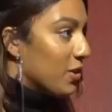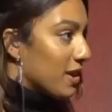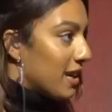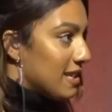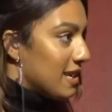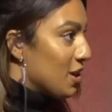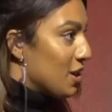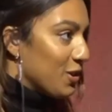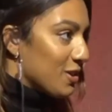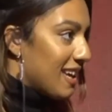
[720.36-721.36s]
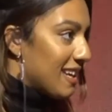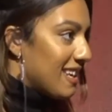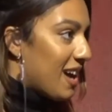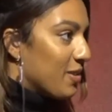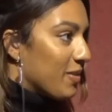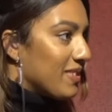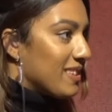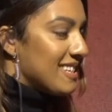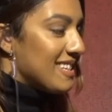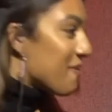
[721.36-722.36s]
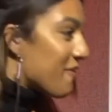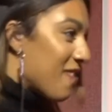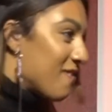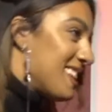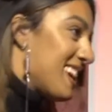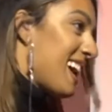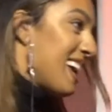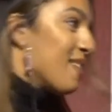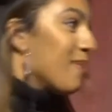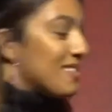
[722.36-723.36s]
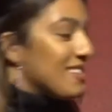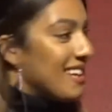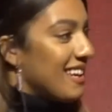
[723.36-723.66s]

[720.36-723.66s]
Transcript: the organisation looks like now. Is it different every day? I imagine